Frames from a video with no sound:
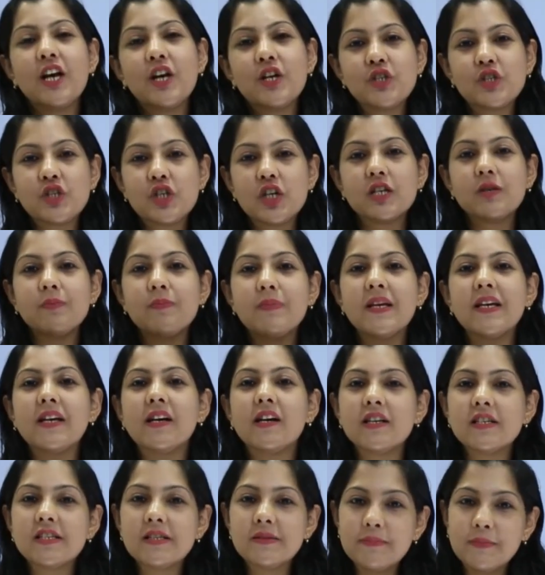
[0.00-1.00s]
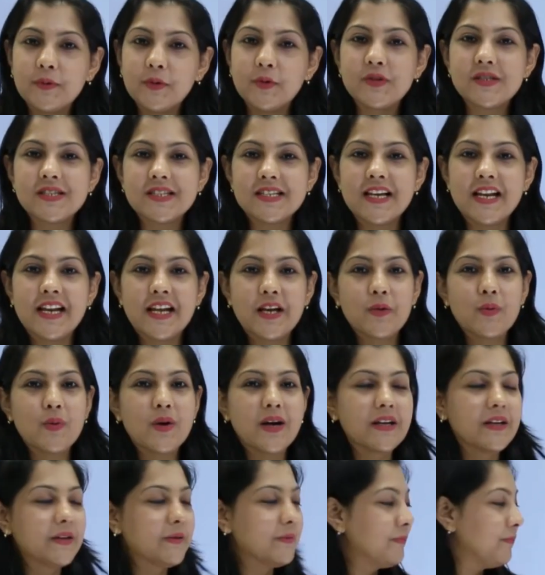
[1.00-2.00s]
should be a smooth sailing
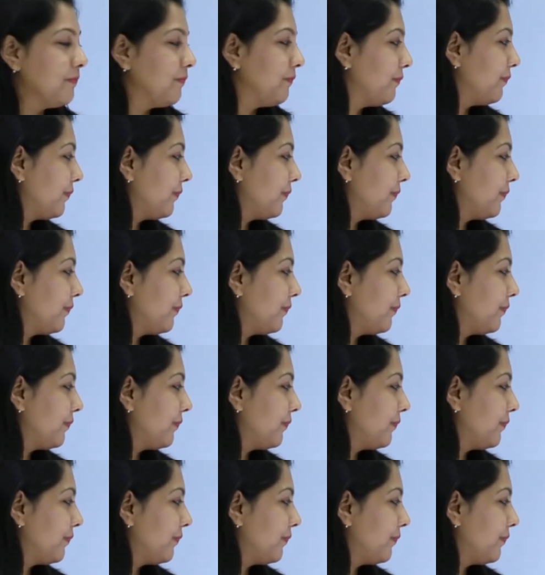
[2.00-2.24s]
one.